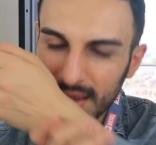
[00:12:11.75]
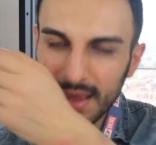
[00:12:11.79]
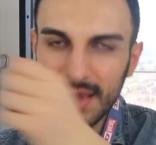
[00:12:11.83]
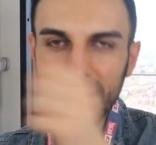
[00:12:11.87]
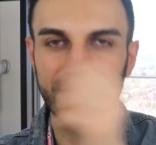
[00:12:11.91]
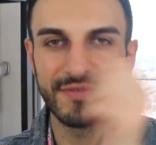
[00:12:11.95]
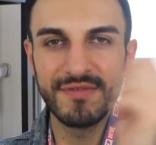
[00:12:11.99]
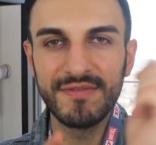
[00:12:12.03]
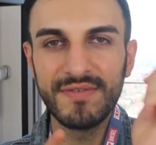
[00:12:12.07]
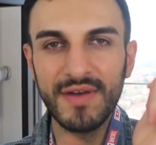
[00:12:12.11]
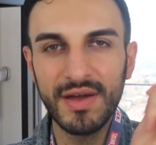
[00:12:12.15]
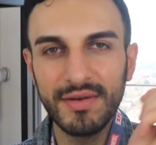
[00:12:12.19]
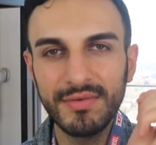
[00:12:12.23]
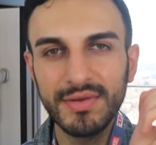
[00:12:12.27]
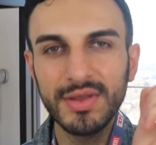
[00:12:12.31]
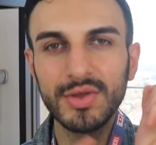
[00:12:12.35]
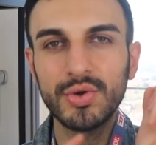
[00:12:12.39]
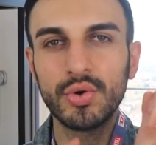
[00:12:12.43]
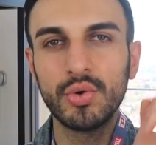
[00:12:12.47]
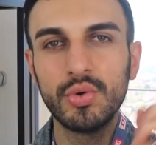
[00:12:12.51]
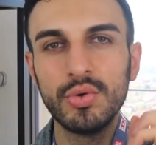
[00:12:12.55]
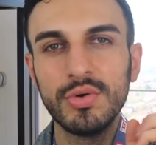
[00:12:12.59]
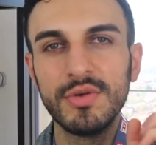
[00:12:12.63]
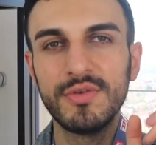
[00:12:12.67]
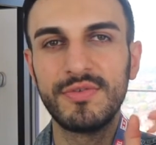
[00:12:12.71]
A very
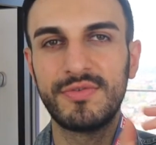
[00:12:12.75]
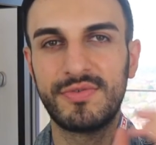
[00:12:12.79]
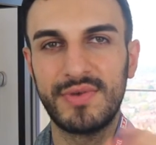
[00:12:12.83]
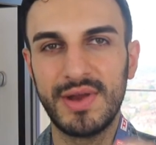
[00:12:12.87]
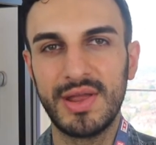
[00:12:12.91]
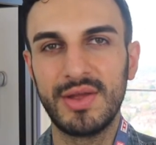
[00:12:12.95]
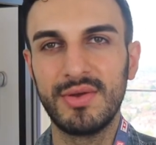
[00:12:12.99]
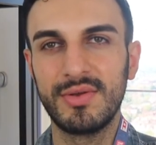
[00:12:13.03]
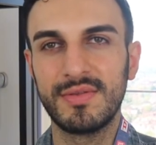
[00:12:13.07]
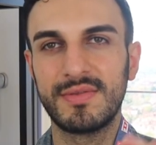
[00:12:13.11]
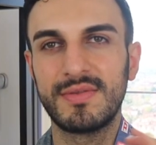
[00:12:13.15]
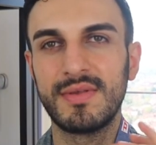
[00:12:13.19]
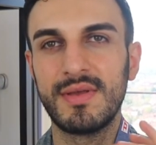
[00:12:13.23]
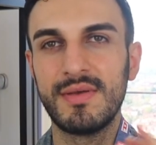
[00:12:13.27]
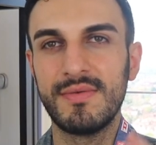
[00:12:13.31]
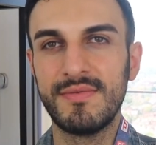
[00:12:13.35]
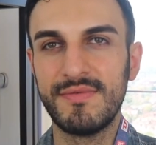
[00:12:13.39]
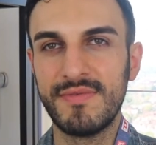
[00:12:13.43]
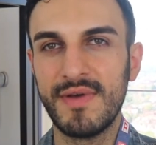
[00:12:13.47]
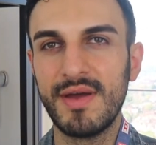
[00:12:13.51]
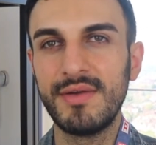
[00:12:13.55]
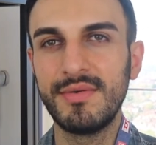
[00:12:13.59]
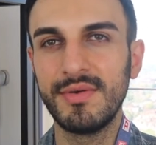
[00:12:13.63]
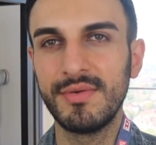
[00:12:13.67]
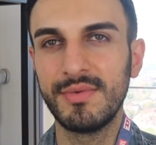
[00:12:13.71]
cool fragrance, a
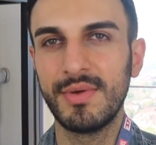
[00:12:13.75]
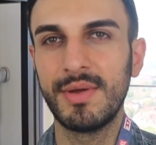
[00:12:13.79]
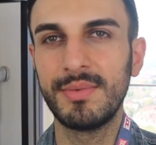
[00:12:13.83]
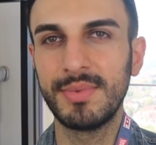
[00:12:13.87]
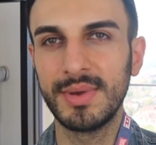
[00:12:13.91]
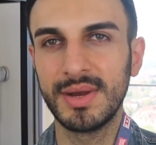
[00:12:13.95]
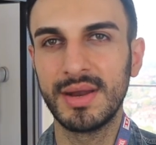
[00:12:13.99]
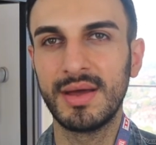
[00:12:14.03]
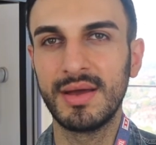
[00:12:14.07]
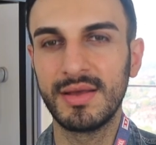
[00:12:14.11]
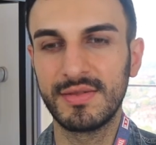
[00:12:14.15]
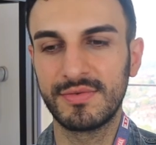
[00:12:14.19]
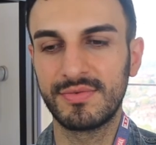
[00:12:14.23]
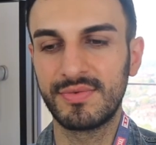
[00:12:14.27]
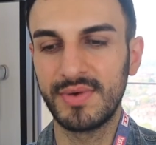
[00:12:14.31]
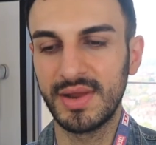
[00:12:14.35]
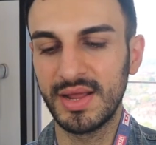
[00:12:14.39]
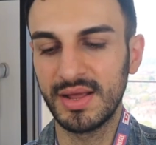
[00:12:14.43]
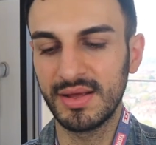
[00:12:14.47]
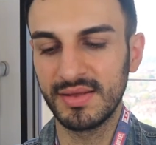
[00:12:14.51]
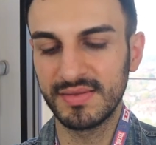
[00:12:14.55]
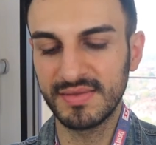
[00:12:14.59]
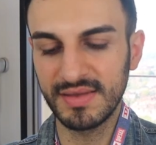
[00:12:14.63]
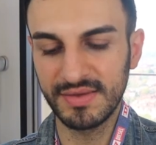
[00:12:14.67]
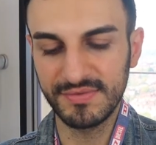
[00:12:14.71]
very, very nice fragrance.